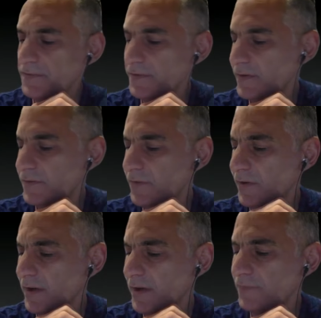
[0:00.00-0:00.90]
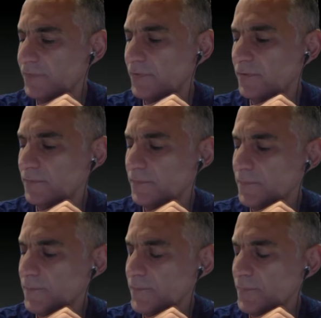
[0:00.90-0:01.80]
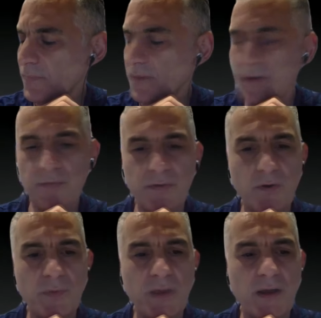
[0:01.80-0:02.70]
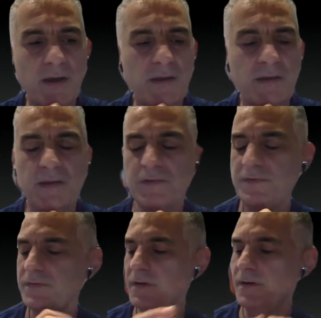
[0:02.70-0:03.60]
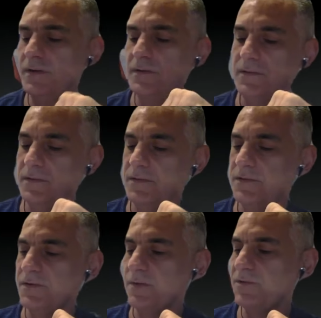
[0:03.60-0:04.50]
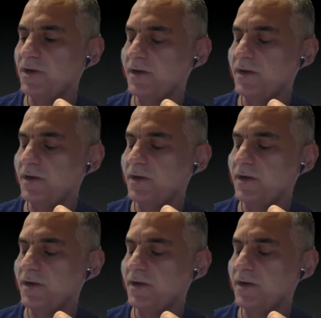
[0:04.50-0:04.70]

is going to talk after on the OBI, I guess, subject.